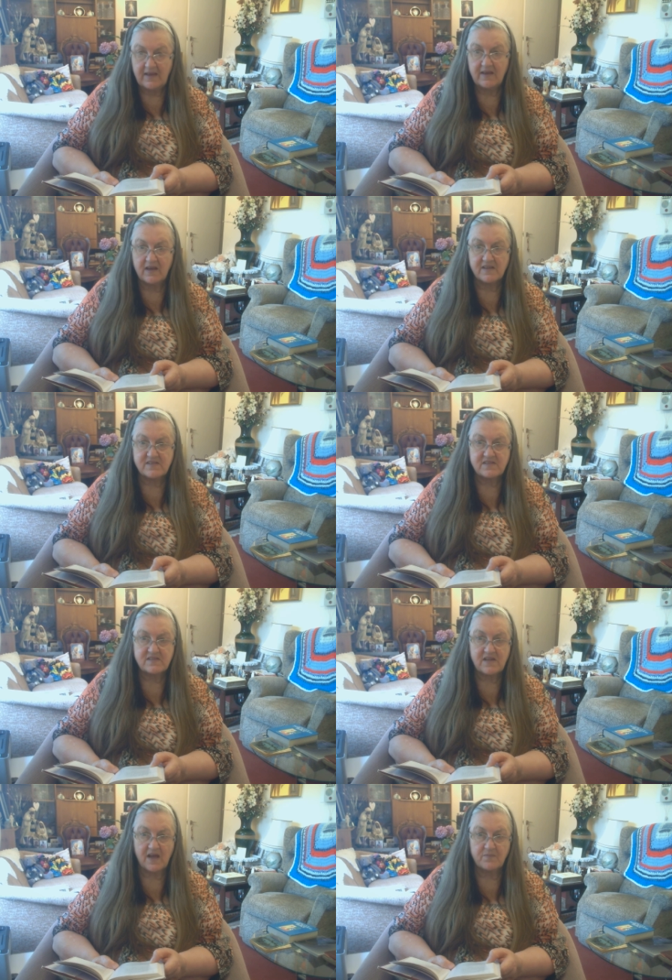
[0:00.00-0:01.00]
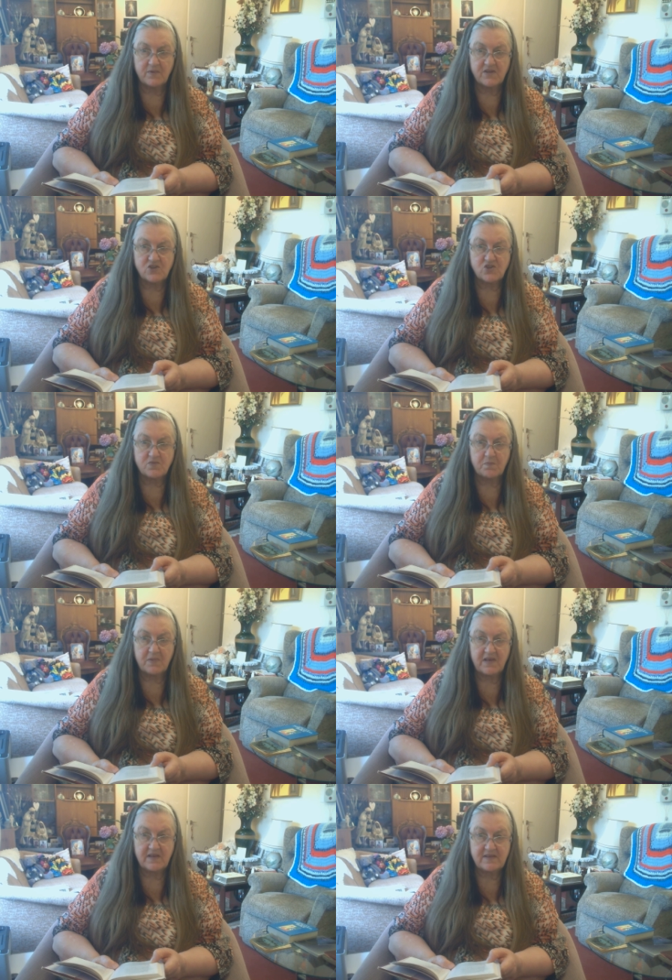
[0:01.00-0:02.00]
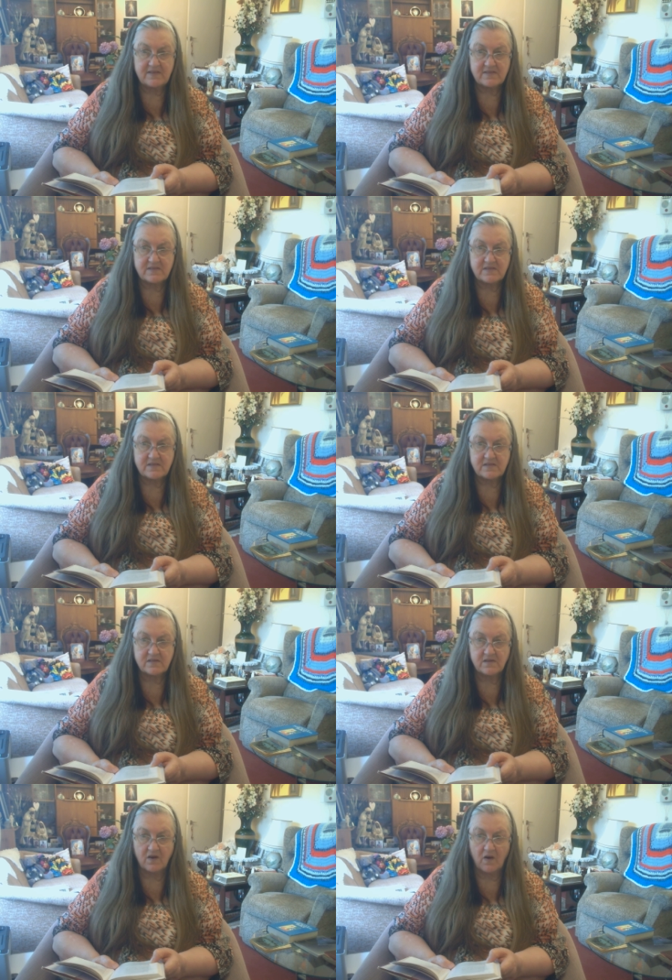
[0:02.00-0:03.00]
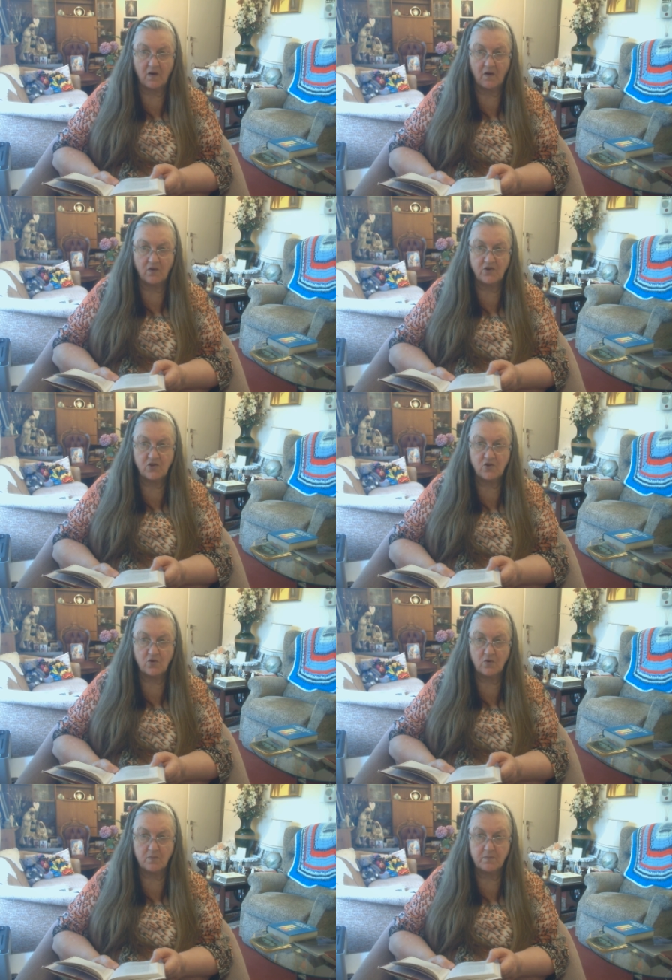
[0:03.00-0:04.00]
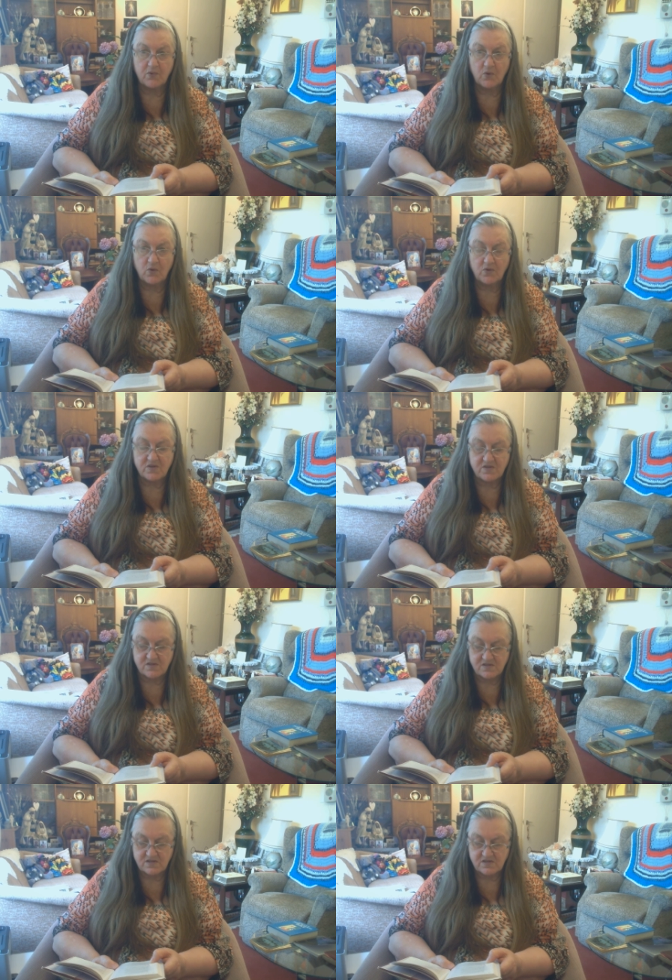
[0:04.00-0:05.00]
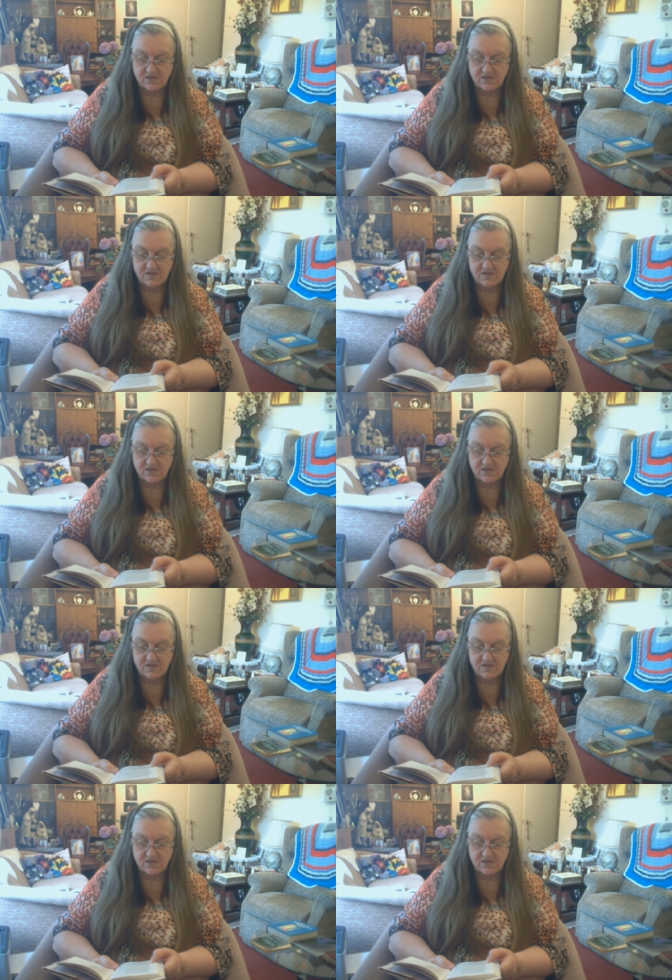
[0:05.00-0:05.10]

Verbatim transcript: He established peace on your borders.